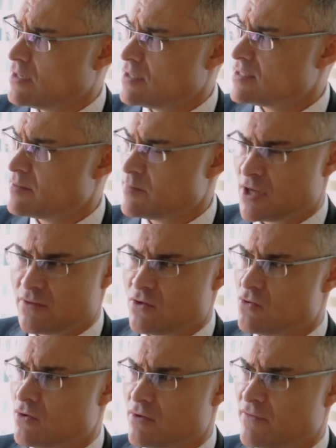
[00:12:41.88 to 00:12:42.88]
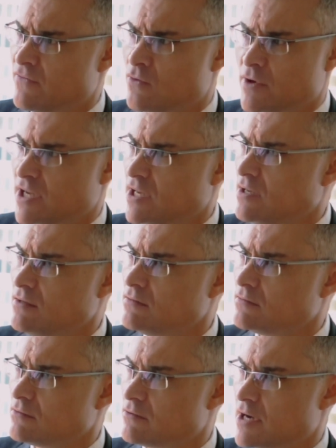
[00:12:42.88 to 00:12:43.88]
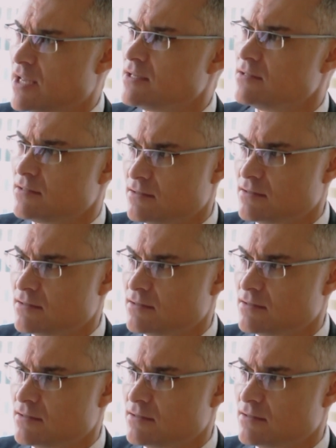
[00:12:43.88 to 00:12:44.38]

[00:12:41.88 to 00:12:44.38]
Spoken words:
something of the order of 40 grads.